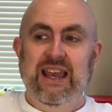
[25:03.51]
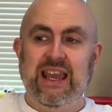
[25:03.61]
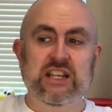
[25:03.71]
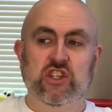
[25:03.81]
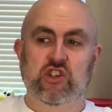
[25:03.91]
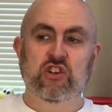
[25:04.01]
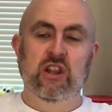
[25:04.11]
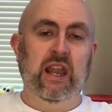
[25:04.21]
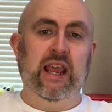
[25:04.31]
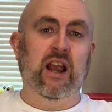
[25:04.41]
It's
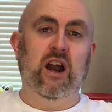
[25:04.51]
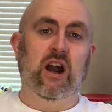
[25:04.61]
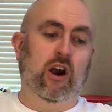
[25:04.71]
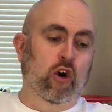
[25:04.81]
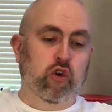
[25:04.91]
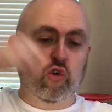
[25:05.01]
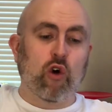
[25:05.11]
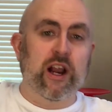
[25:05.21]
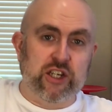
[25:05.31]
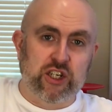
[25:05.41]
like a
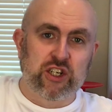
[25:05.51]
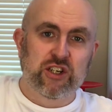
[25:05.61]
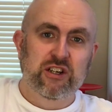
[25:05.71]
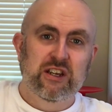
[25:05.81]
crush.